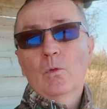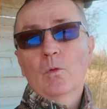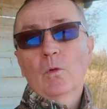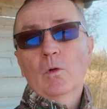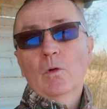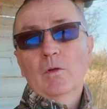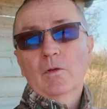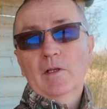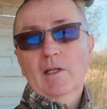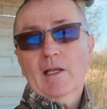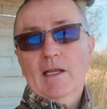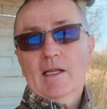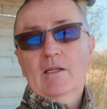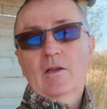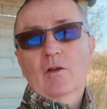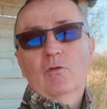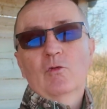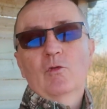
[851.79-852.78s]
the
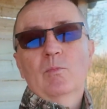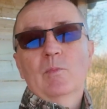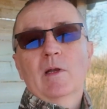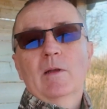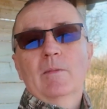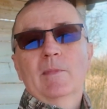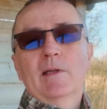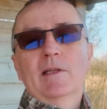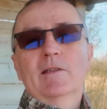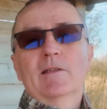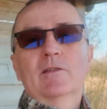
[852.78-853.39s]
800mm of